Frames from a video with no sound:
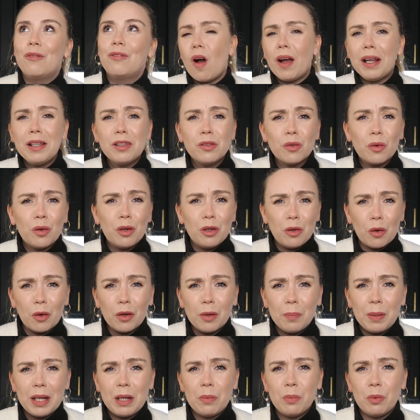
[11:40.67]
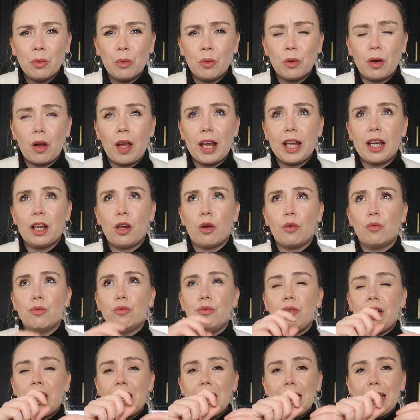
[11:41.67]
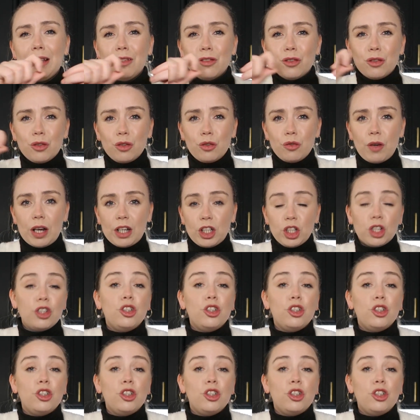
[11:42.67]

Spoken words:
I saw a lot of people like really stretch,